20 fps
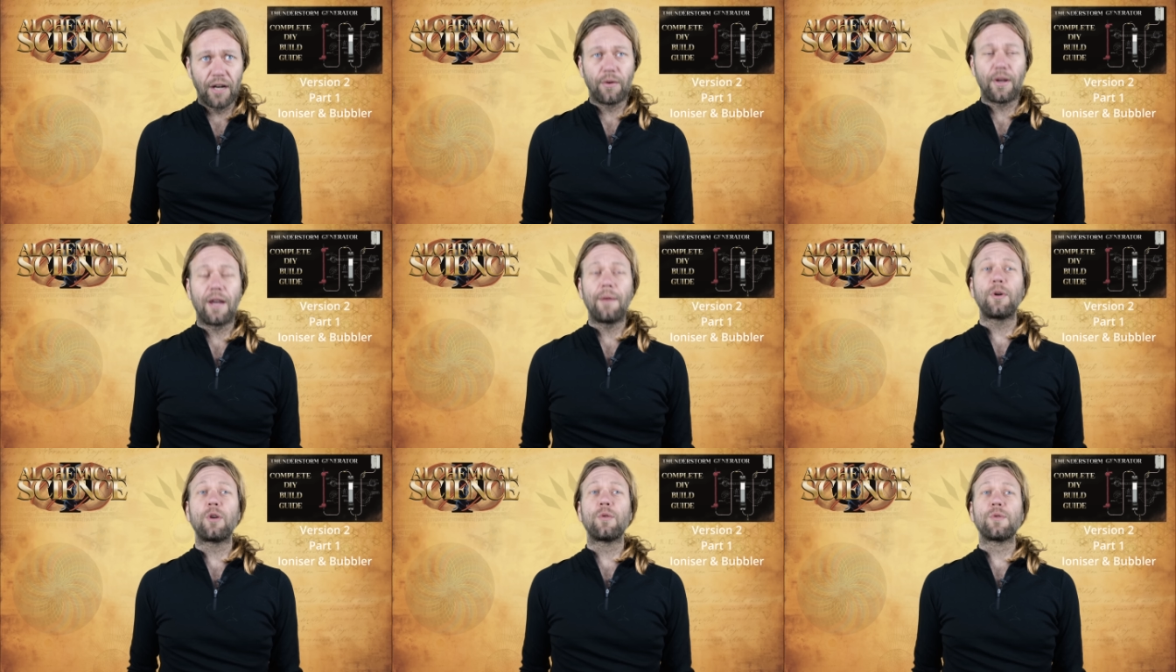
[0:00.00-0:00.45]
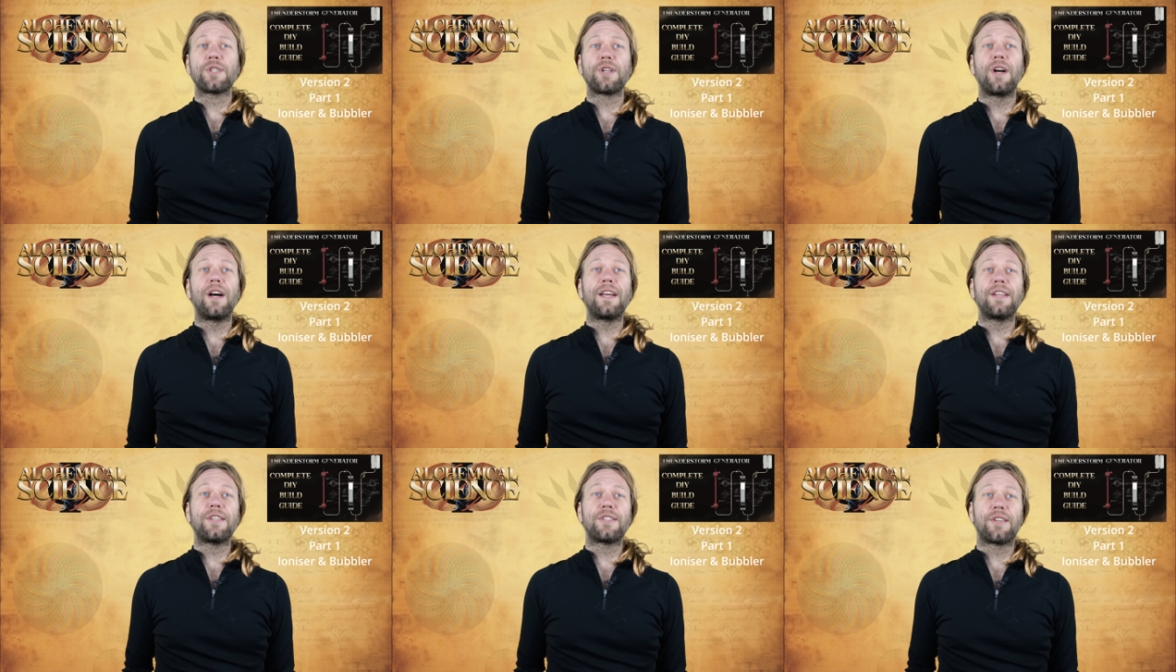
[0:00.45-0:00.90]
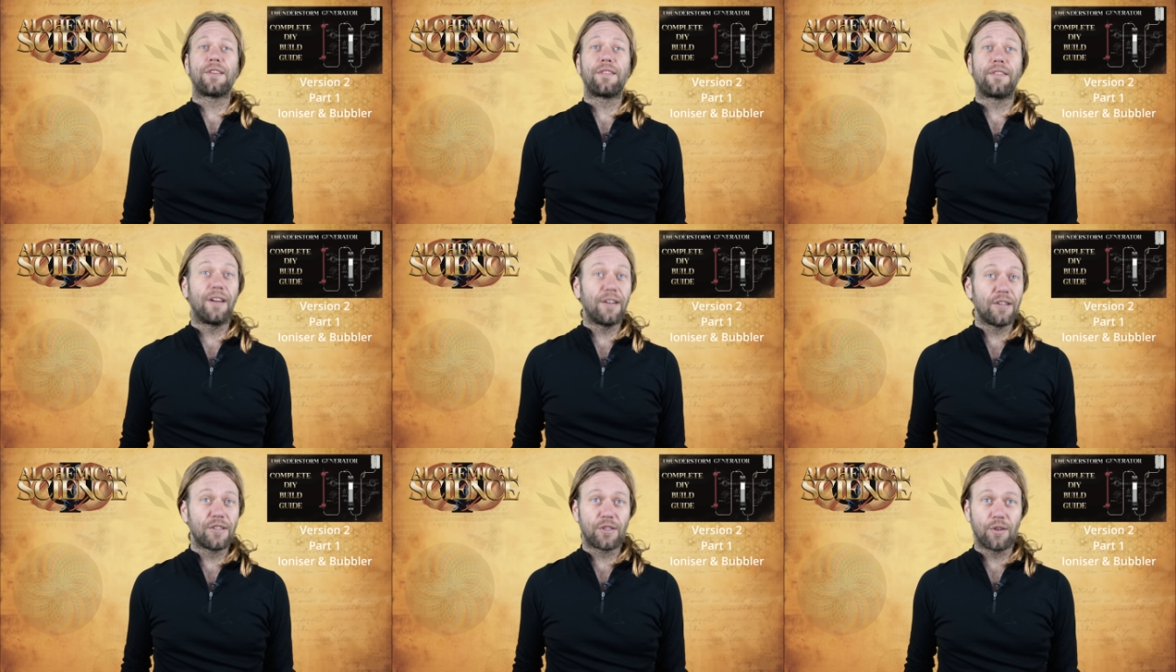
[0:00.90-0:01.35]
Alchemical Science
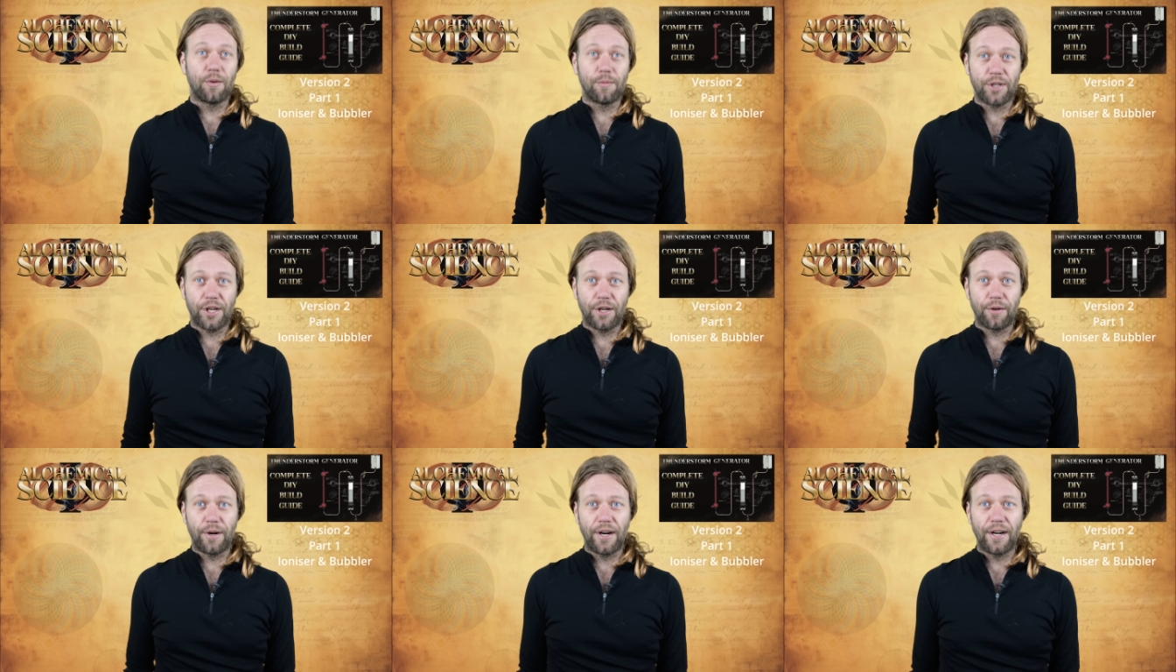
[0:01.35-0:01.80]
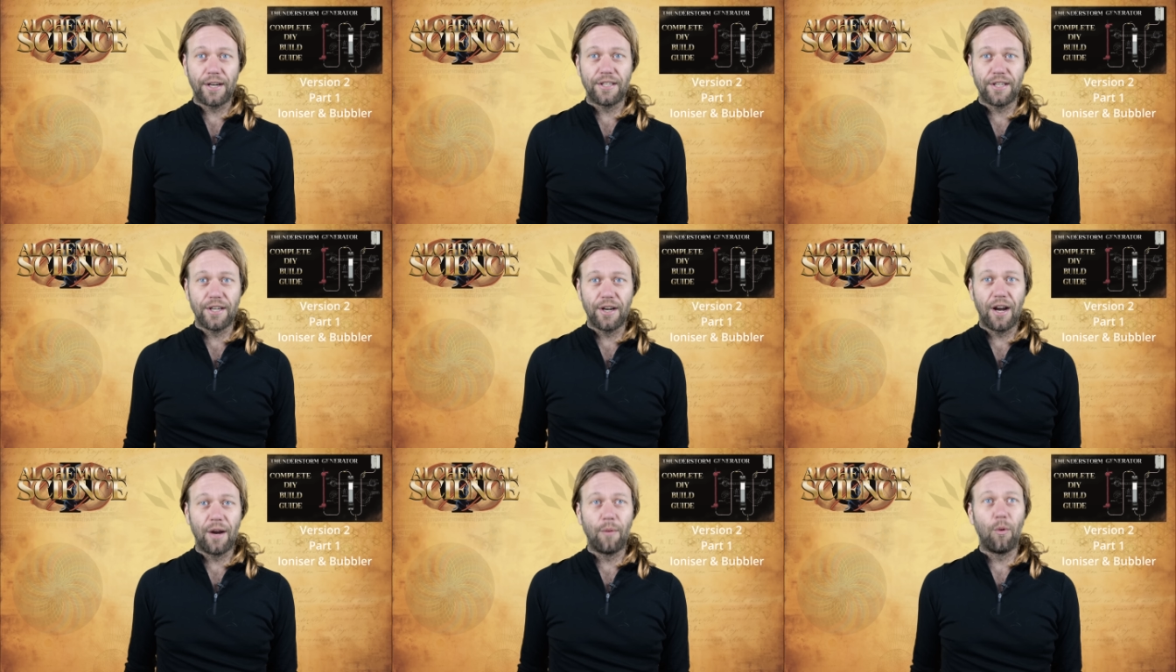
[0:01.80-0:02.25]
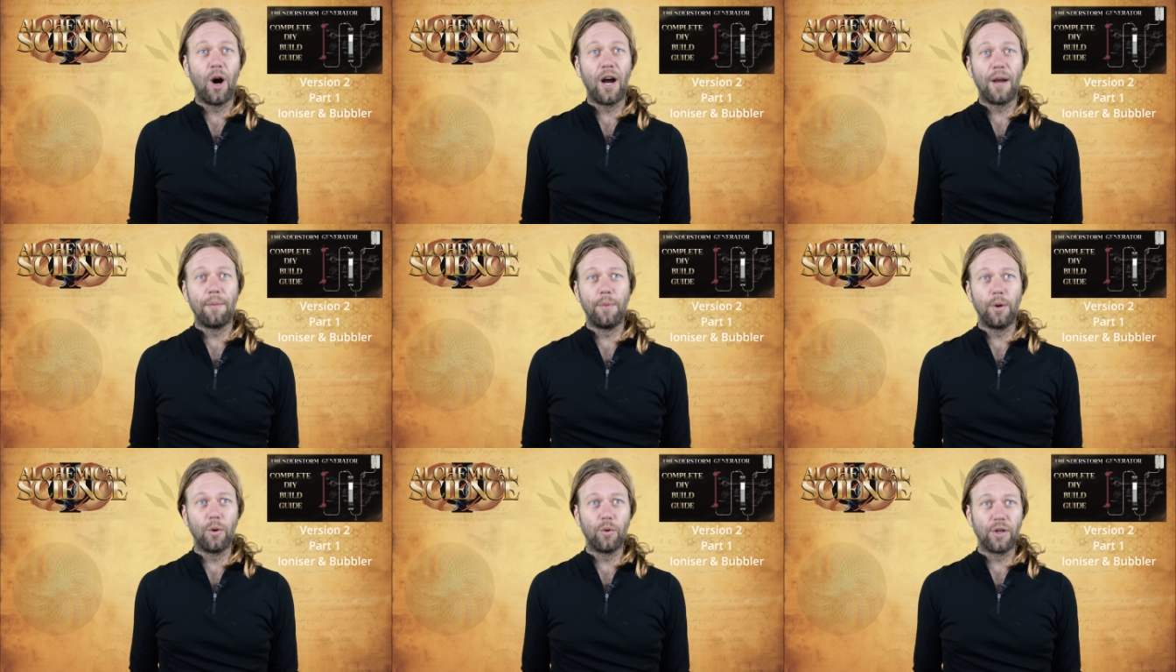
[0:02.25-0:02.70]
Thunderstorm Generator
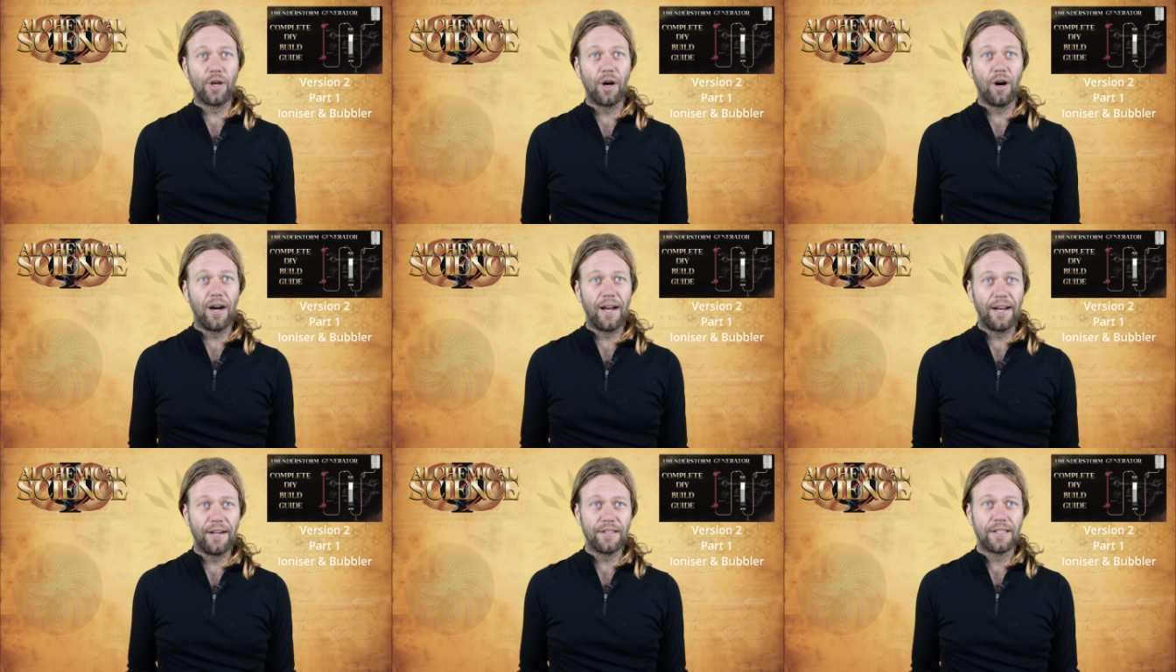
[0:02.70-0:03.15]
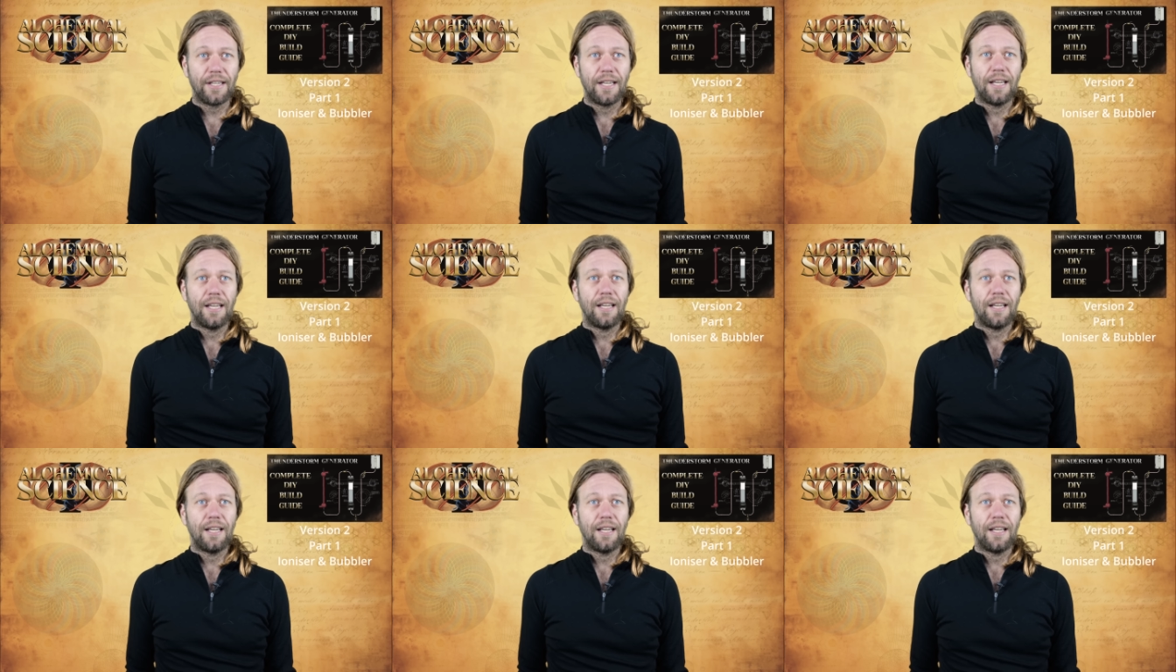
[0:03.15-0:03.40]
DIY build guide.